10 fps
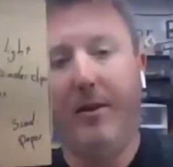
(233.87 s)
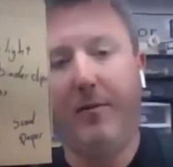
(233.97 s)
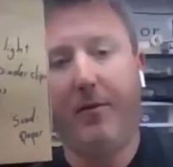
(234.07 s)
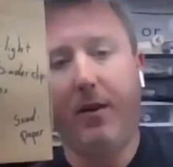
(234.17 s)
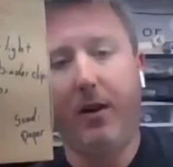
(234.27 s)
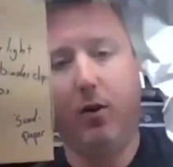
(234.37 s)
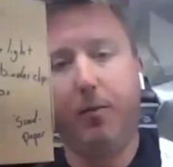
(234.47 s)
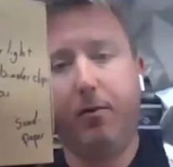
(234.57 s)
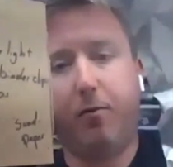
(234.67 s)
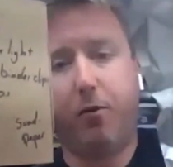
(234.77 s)
bit of
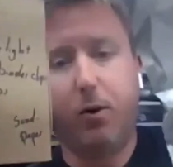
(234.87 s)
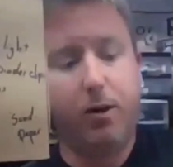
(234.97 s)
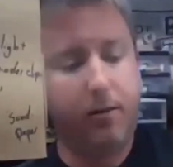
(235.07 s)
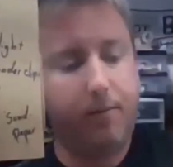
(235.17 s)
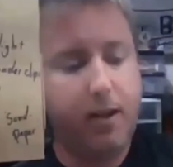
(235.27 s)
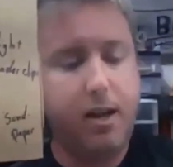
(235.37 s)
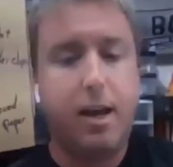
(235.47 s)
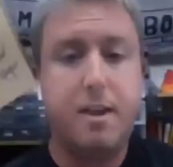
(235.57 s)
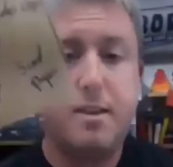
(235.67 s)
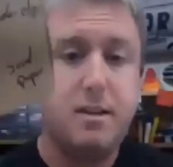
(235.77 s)
aluminum foil
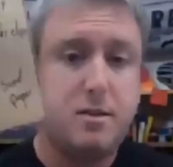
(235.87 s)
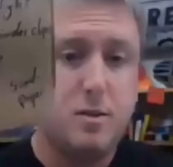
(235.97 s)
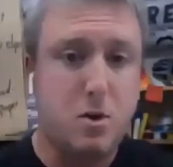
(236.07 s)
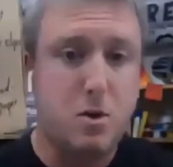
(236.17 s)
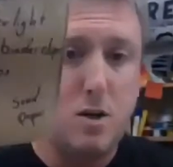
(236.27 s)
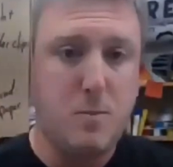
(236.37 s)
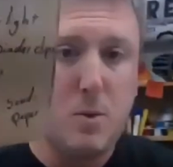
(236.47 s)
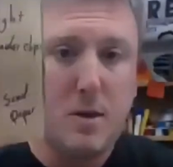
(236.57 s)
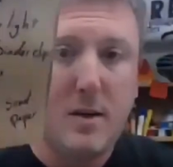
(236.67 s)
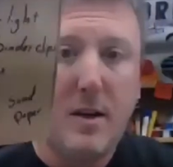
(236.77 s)
and then some
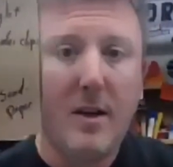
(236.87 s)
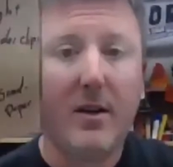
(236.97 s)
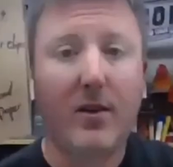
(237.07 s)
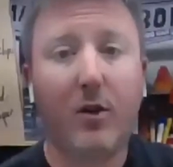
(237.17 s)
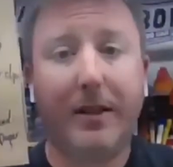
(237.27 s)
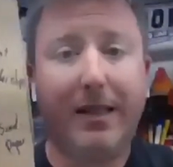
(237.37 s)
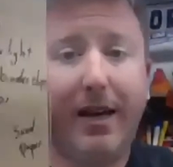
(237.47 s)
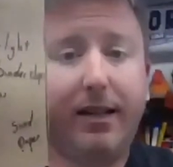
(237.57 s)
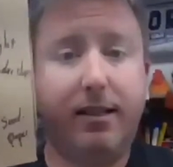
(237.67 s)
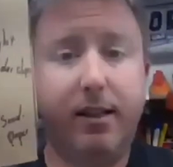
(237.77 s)
cardboard. So what's
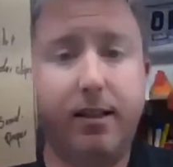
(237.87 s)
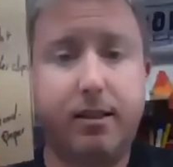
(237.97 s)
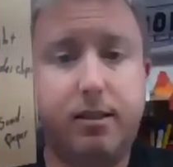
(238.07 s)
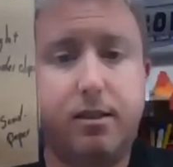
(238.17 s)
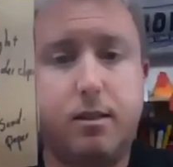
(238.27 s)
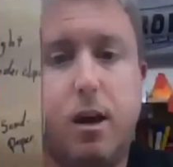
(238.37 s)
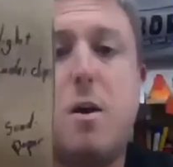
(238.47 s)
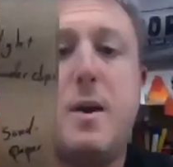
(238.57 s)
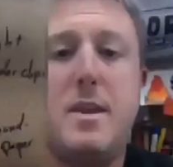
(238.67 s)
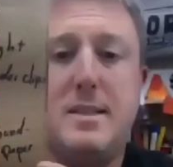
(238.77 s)
nice is,
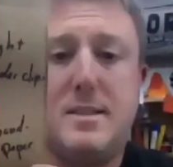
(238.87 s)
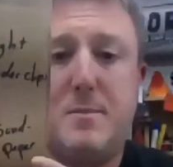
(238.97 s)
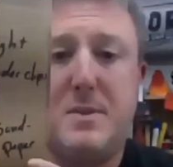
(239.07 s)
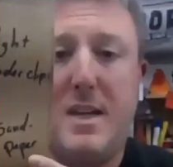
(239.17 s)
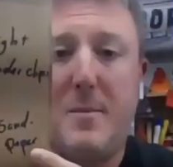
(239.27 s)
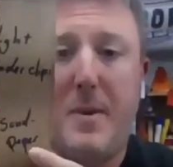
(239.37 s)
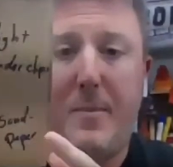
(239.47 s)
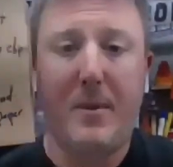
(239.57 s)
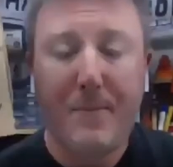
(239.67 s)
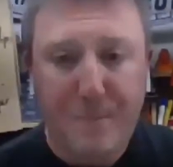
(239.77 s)
oh, and then some
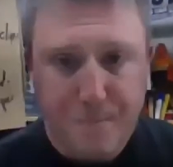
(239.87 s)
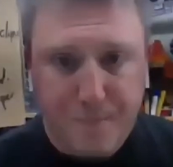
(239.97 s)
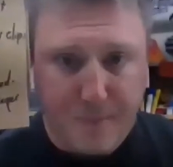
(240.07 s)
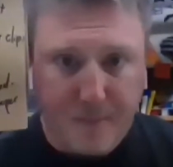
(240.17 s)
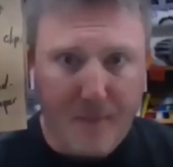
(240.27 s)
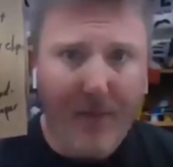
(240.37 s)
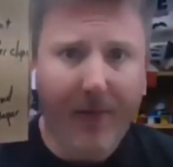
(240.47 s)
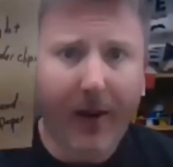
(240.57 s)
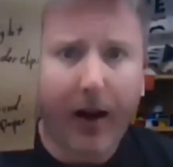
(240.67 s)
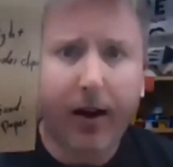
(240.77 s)
sandpaper.
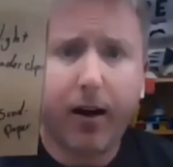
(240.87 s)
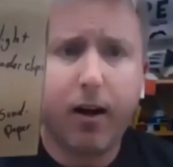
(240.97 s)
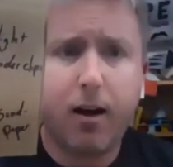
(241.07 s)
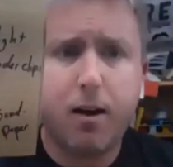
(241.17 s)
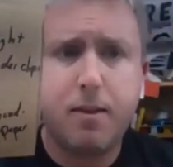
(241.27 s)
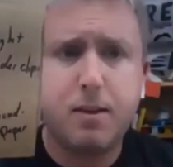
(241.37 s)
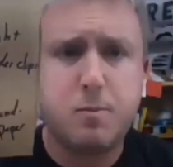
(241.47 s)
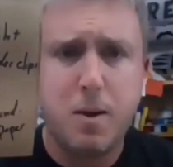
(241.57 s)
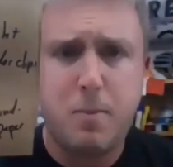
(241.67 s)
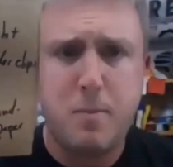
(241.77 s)
Uh, this
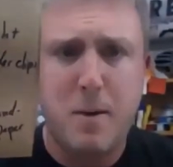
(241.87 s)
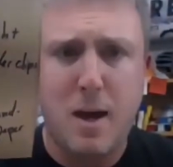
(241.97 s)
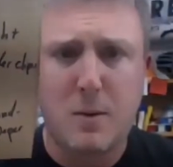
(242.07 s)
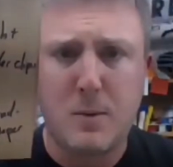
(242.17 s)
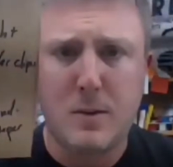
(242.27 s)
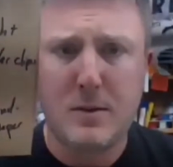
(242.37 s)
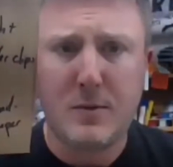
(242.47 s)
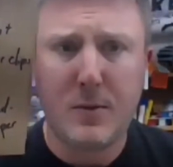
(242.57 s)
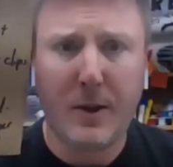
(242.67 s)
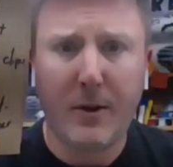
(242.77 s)
might be backwards
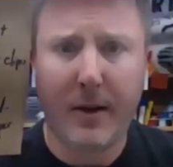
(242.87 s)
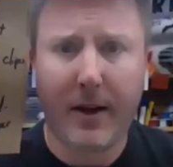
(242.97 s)
for you